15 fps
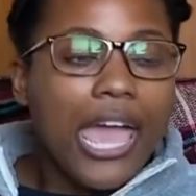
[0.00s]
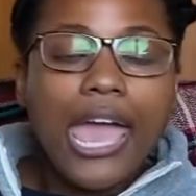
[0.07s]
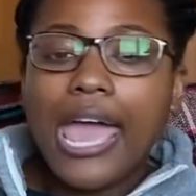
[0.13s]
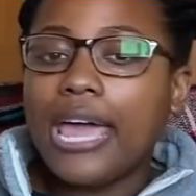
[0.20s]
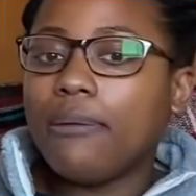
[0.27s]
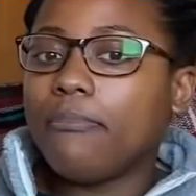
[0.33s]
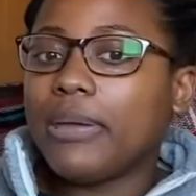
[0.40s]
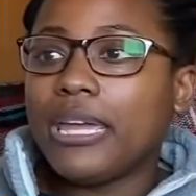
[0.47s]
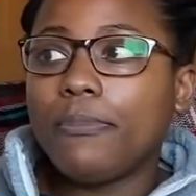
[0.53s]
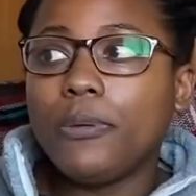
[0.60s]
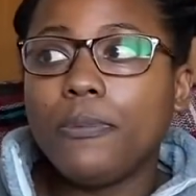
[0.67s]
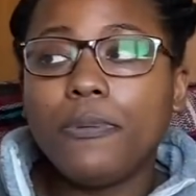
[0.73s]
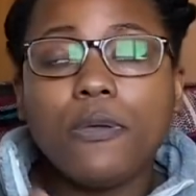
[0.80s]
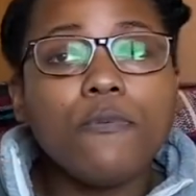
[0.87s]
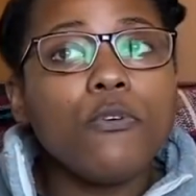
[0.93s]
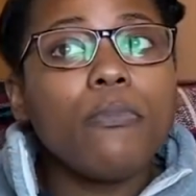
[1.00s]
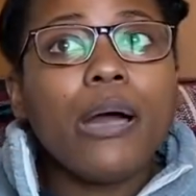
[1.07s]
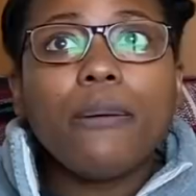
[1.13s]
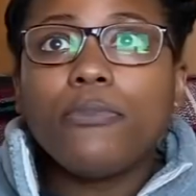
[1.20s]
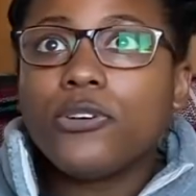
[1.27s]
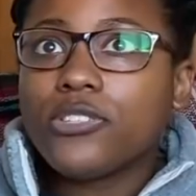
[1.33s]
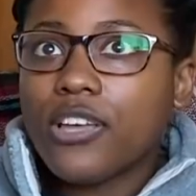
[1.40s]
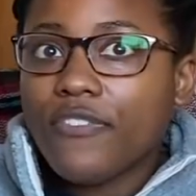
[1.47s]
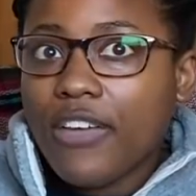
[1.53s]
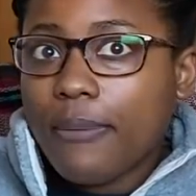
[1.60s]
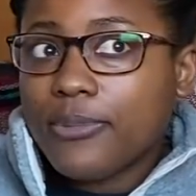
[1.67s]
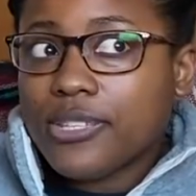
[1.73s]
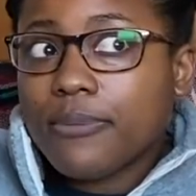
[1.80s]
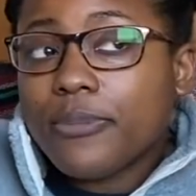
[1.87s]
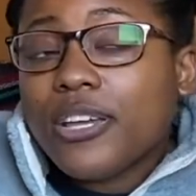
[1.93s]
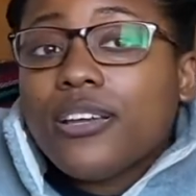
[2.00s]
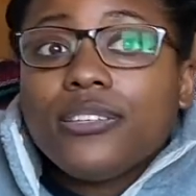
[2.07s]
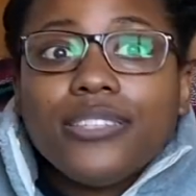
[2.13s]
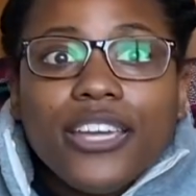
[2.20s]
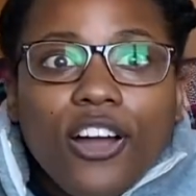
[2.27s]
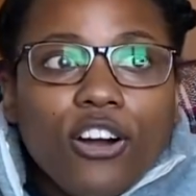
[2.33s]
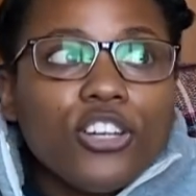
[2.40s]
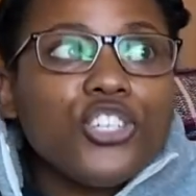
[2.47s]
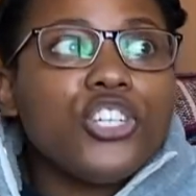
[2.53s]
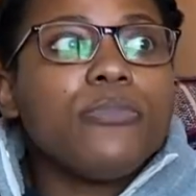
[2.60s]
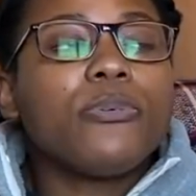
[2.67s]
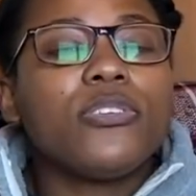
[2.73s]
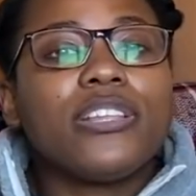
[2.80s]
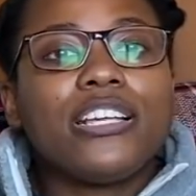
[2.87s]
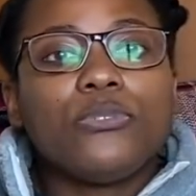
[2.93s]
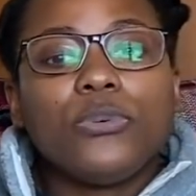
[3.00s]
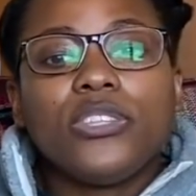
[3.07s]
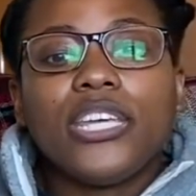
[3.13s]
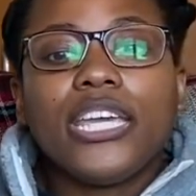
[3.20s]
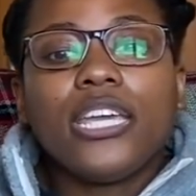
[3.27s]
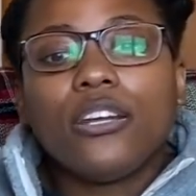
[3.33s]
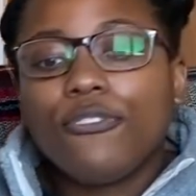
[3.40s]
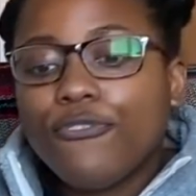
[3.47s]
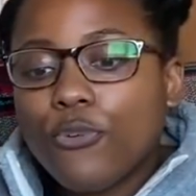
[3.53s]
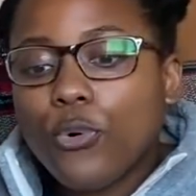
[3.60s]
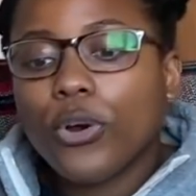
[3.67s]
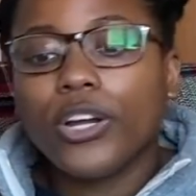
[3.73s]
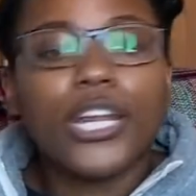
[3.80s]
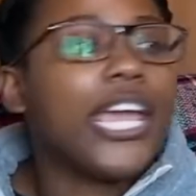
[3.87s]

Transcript: And maybe people buy books off Amazon because they are cheaper and that's what they can afford.